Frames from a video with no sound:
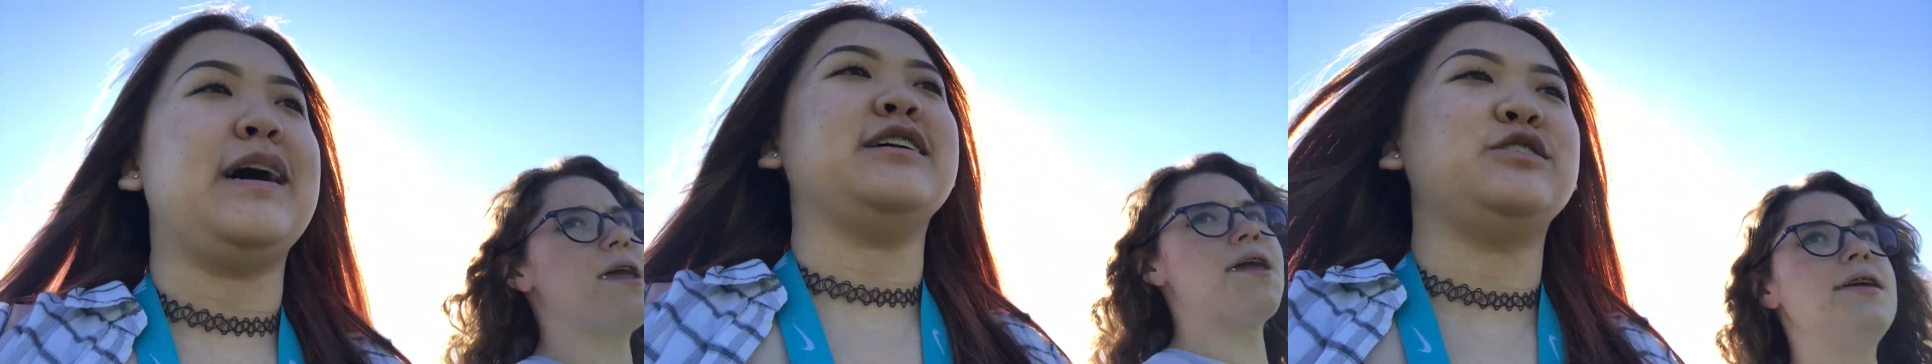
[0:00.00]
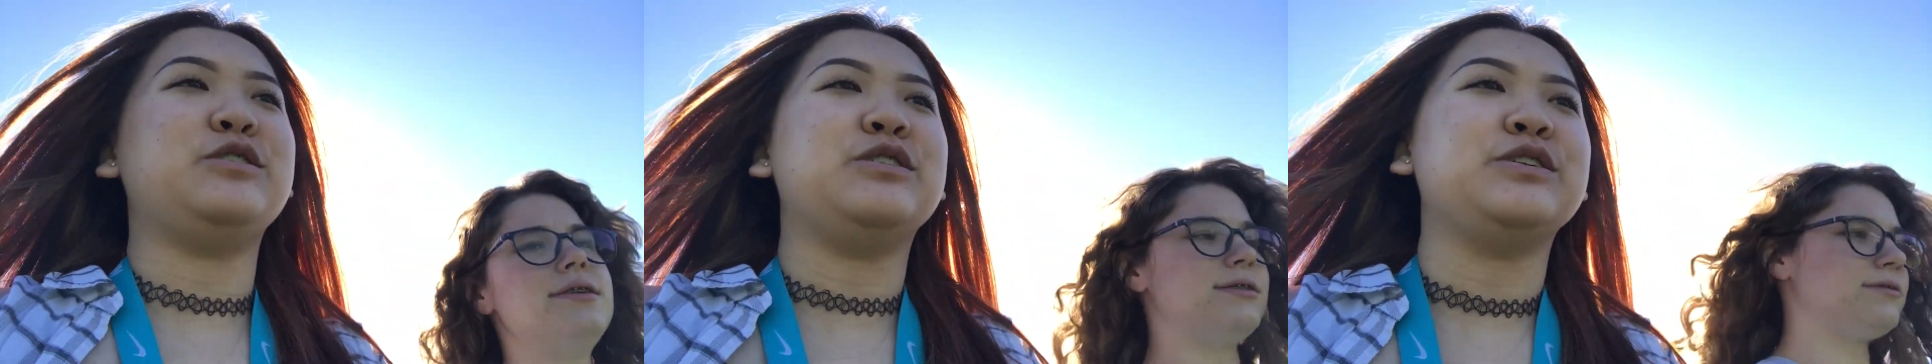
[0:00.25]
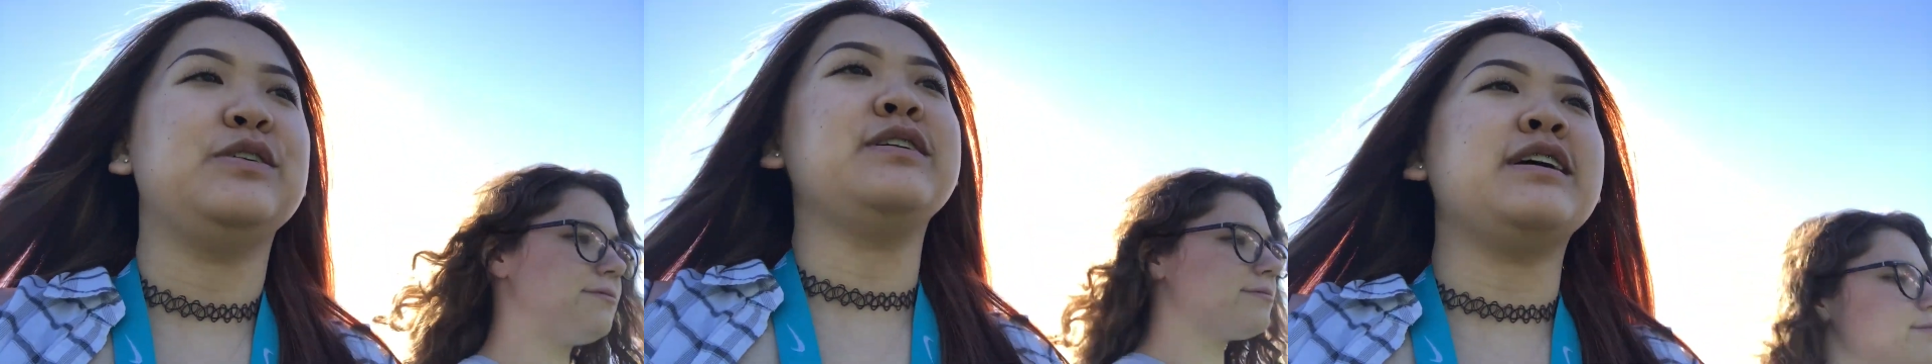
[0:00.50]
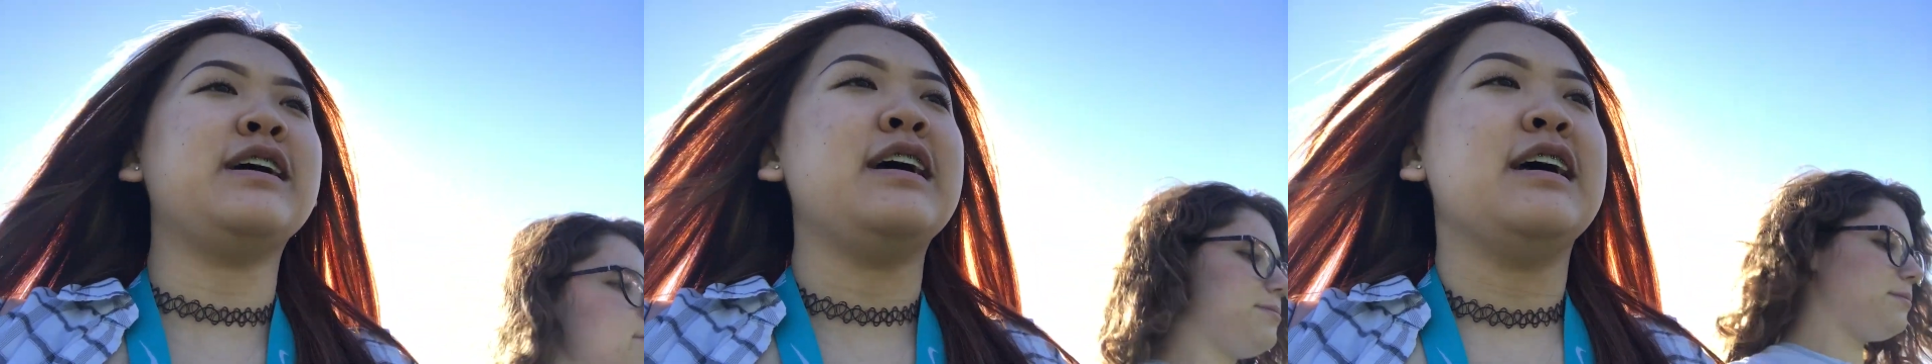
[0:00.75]
pass through,
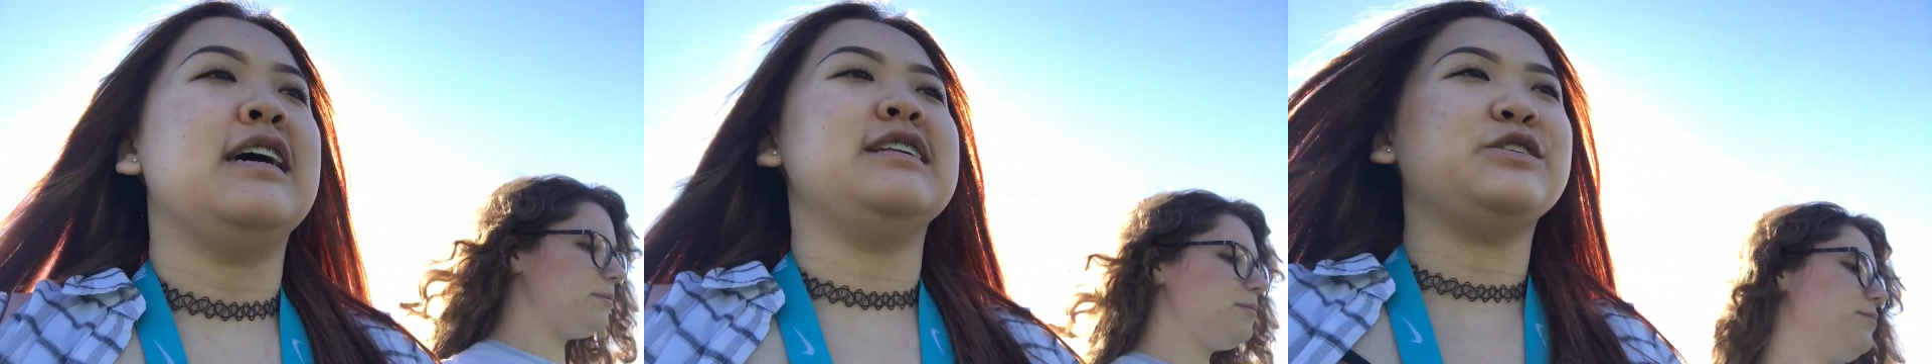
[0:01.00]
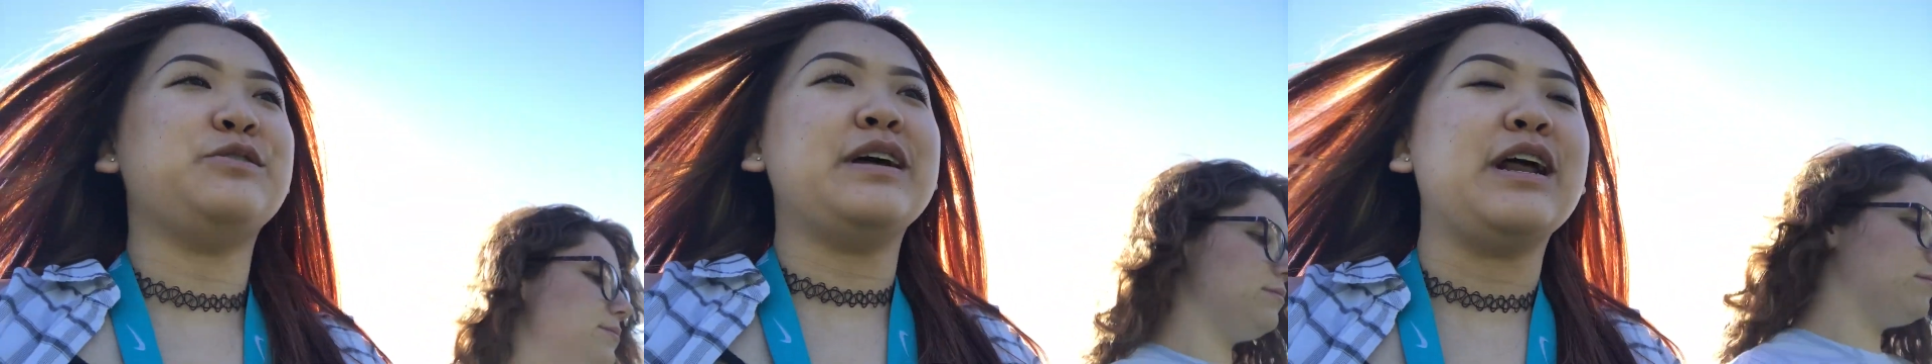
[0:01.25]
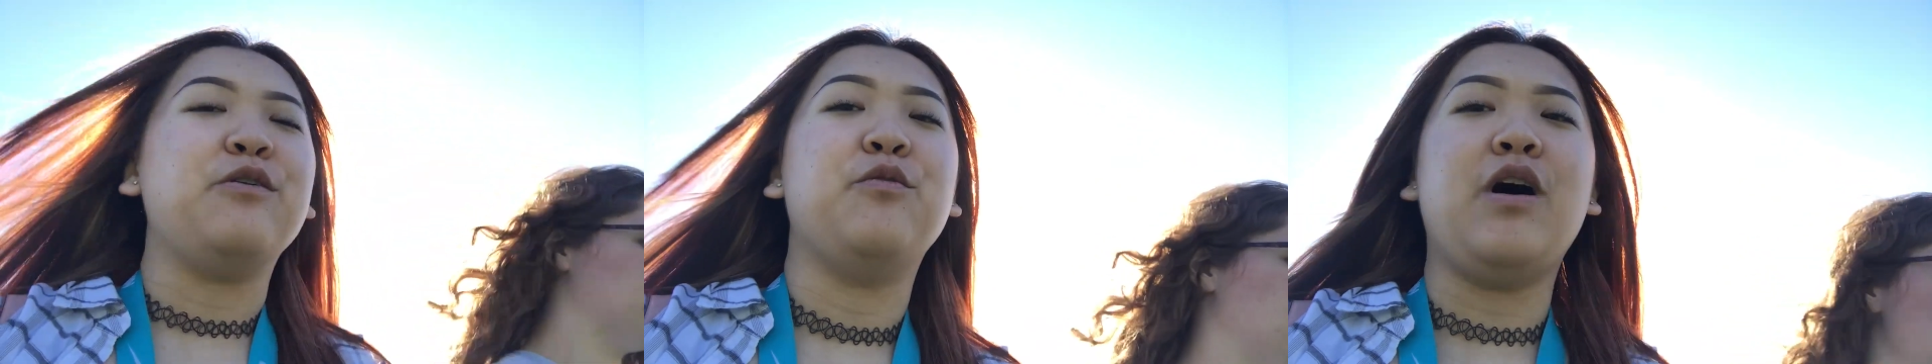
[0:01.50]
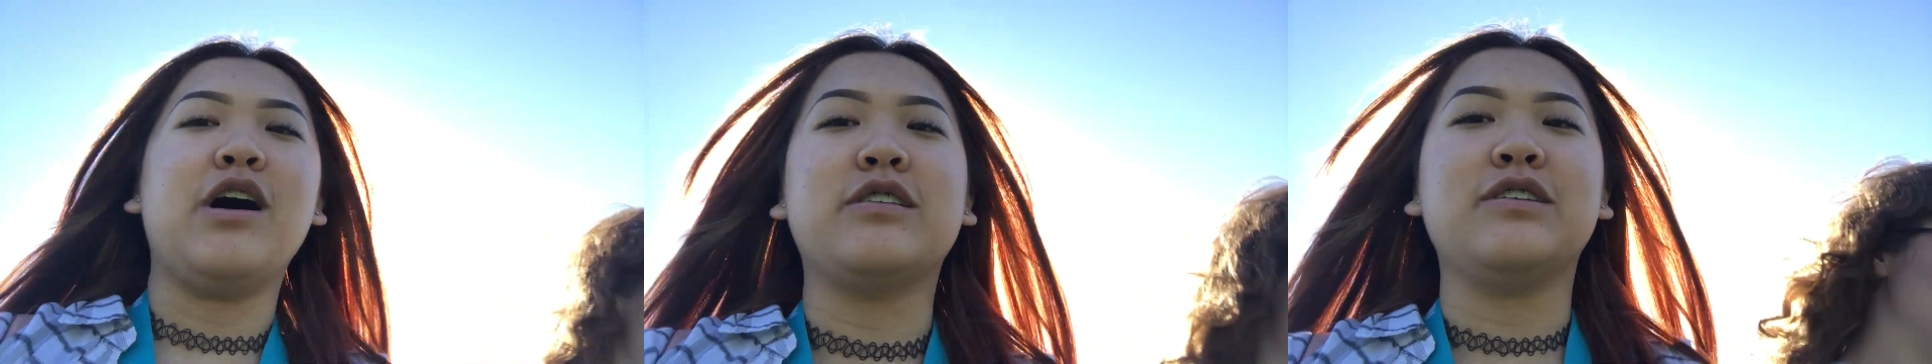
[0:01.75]
and so when I
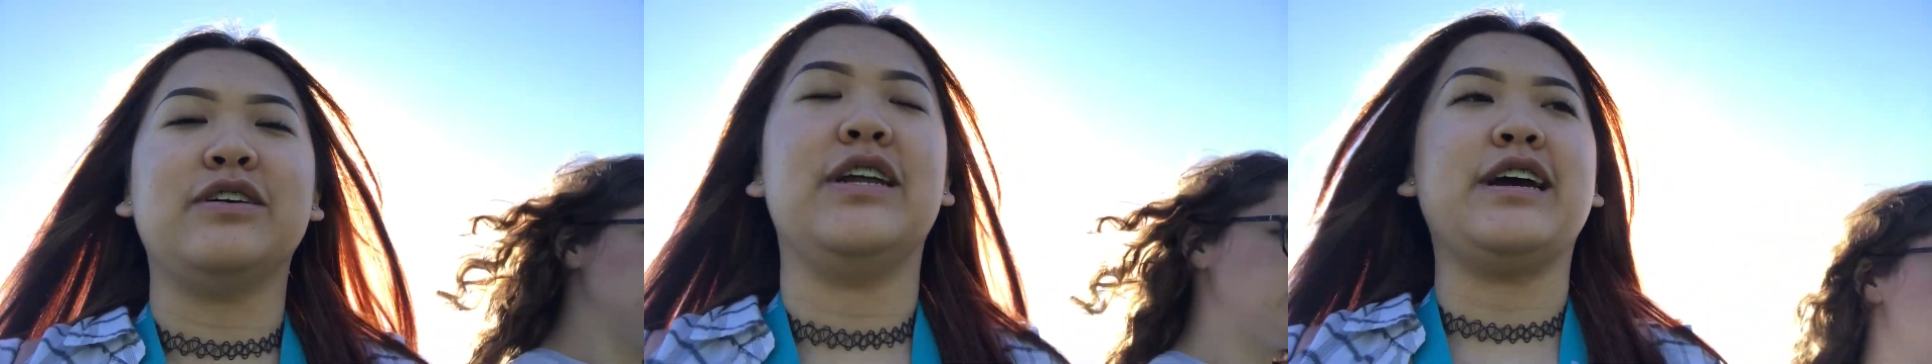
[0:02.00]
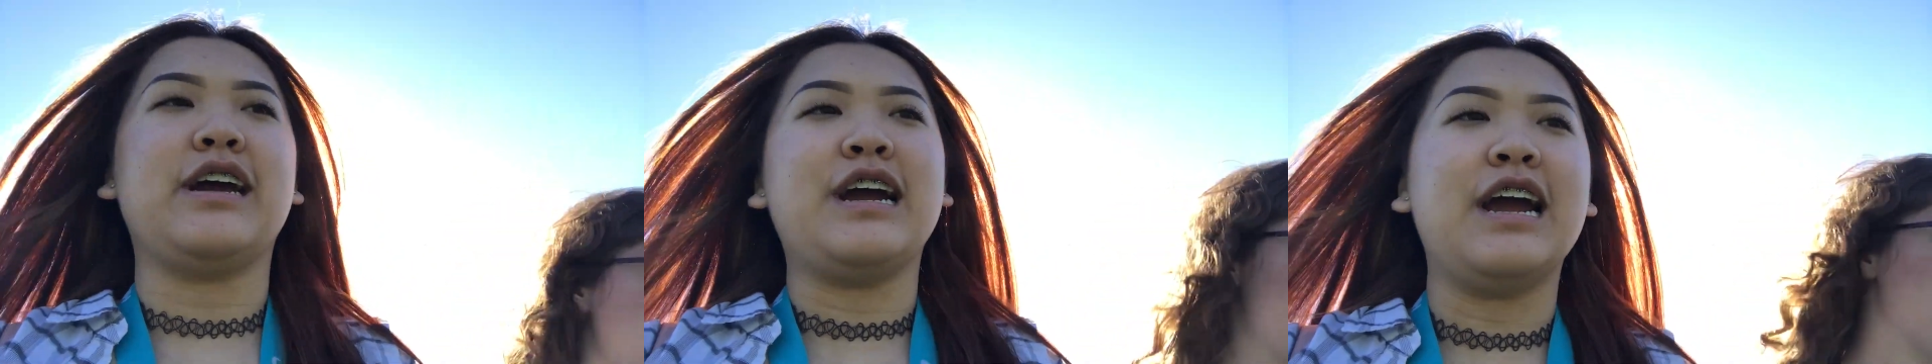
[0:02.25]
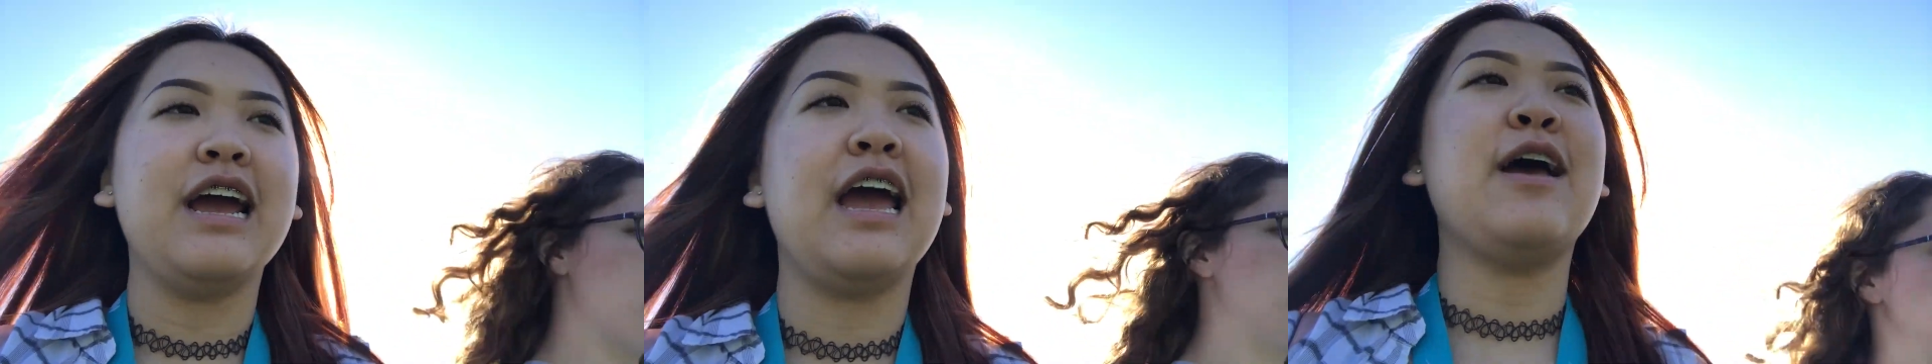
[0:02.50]
walked through there,